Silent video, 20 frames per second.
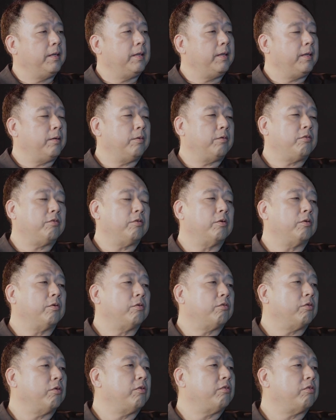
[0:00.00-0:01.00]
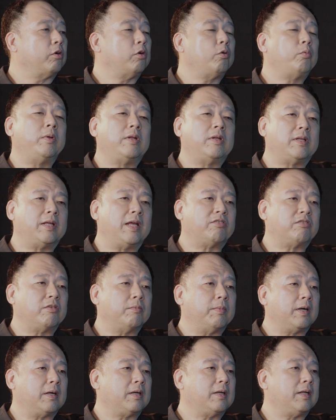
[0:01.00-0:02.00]
you know so so it's a good way to test
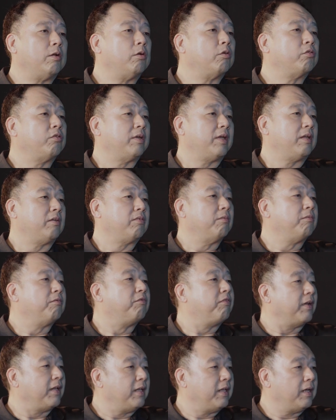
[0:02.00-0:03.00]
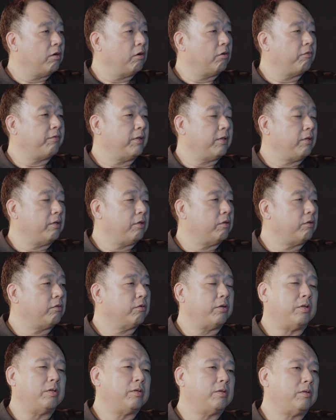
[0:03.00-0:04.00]
the market and also get some funding off it
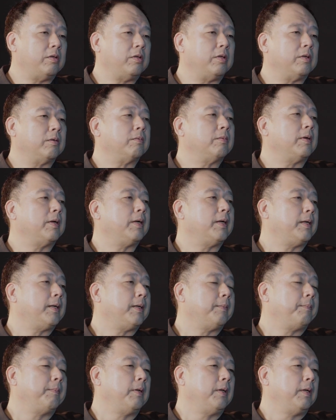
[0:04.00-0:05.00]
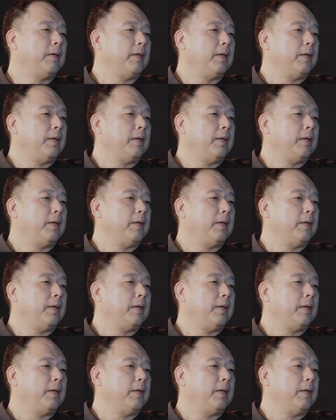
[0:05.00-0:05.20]
so you you know um,